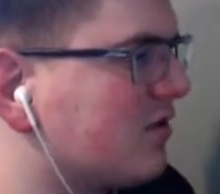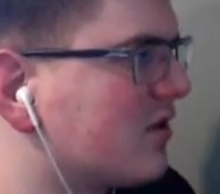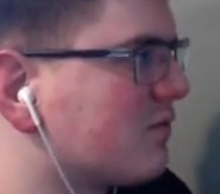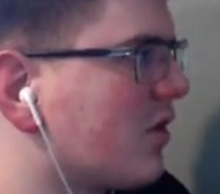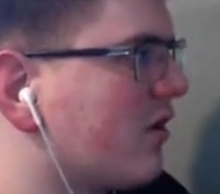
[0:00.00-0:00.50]
good
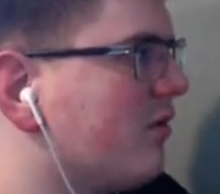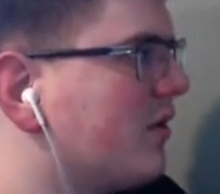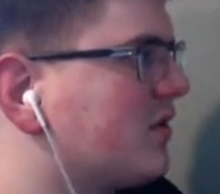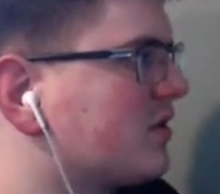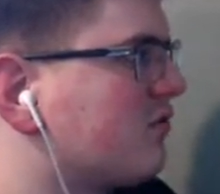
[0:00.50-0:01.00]
as Mario,
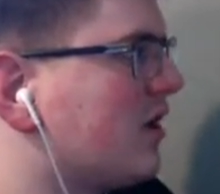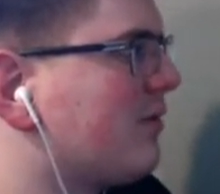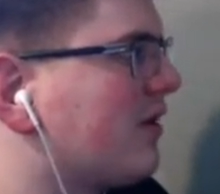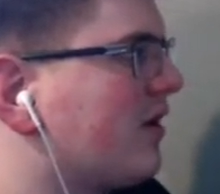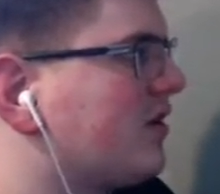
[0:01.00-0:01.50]
but just way
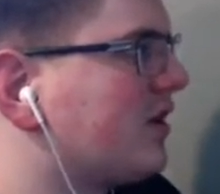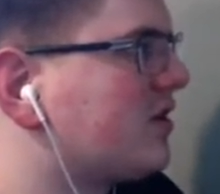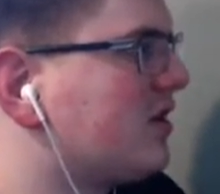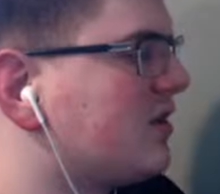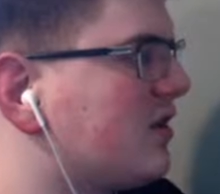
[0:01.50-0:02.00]
better. I
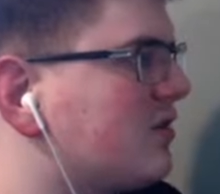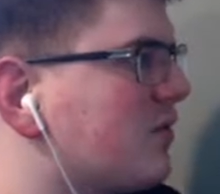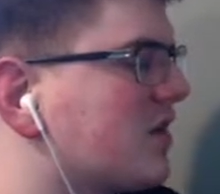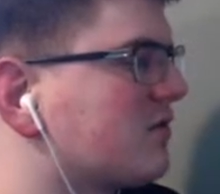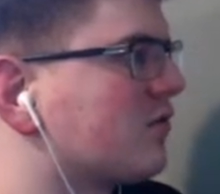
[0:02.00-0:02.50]
think it's
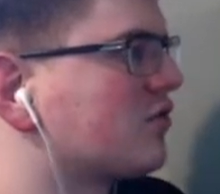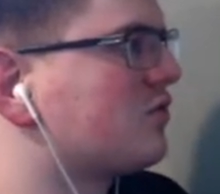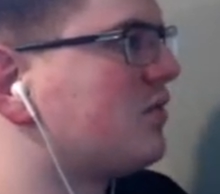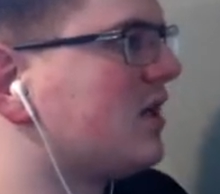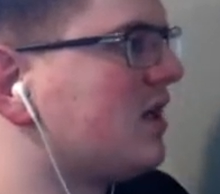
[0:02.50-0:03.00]
because of her
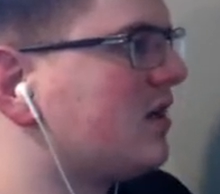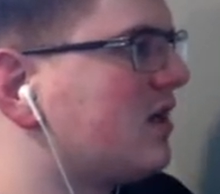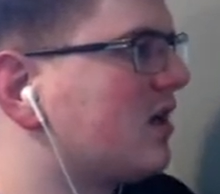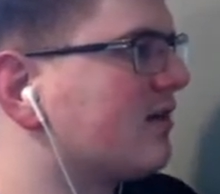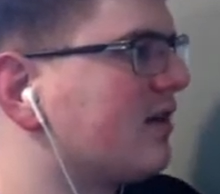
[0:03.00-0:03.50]
speed
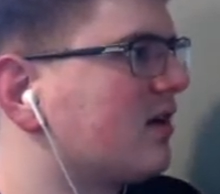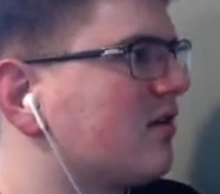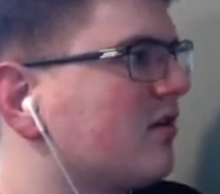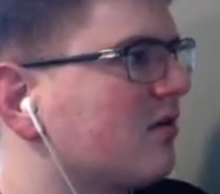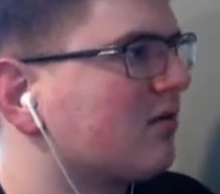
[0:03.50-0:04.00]
and like
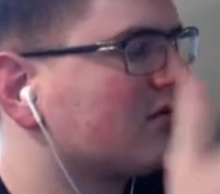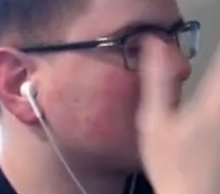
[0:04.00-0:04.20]
her